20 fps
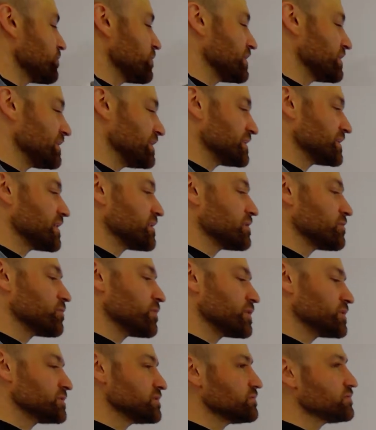with these other
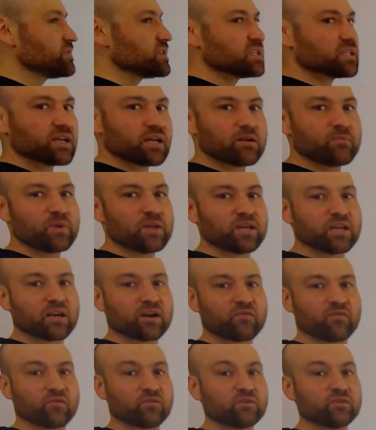ones, you've just got to be
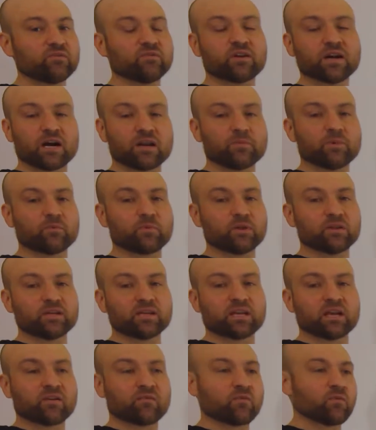careful. You've got to be really
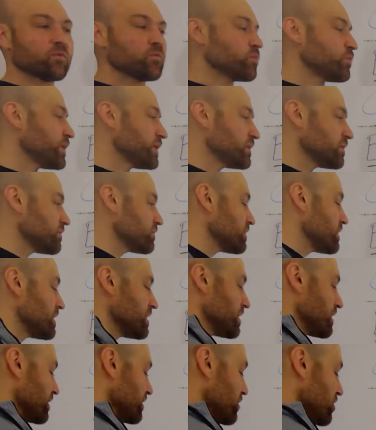careful.
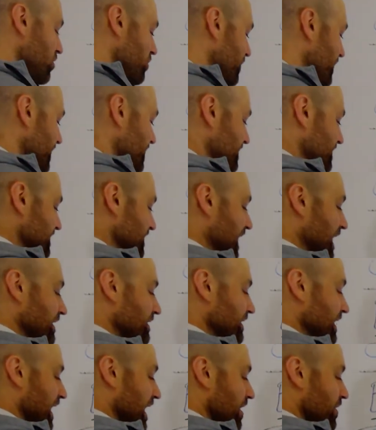nobody
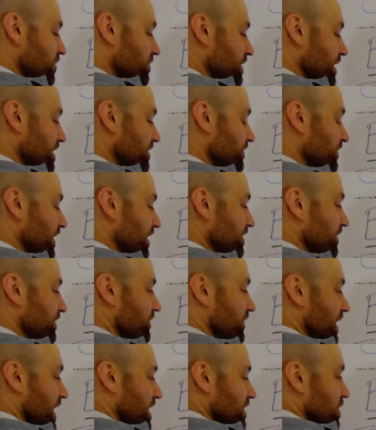sat down and
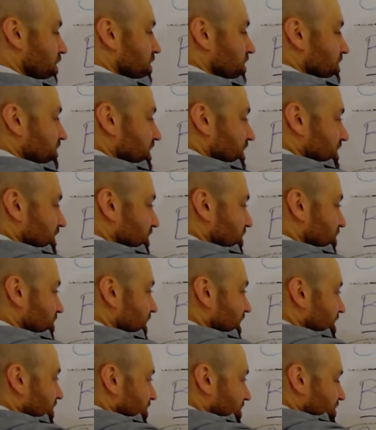verified all of these
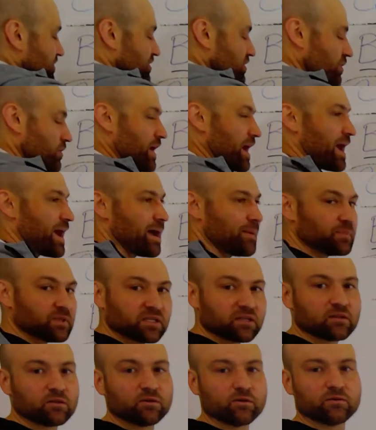exchanges. So
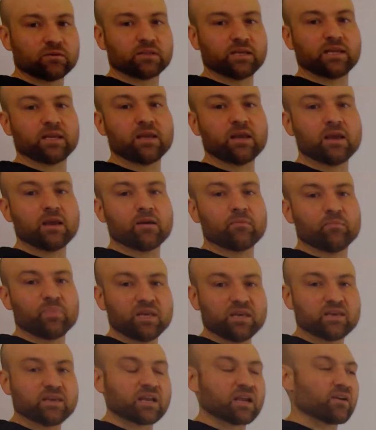absolutely
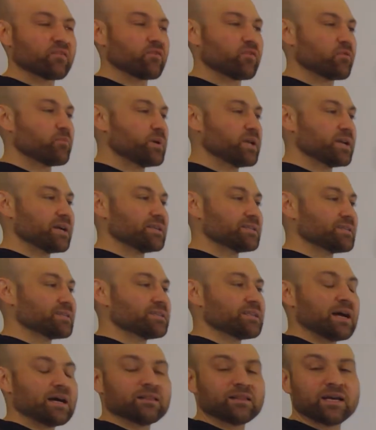be careful, because it's
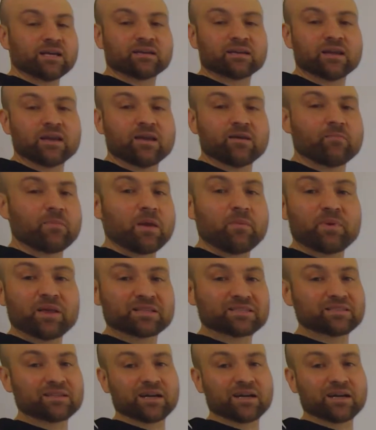not like, maybe it's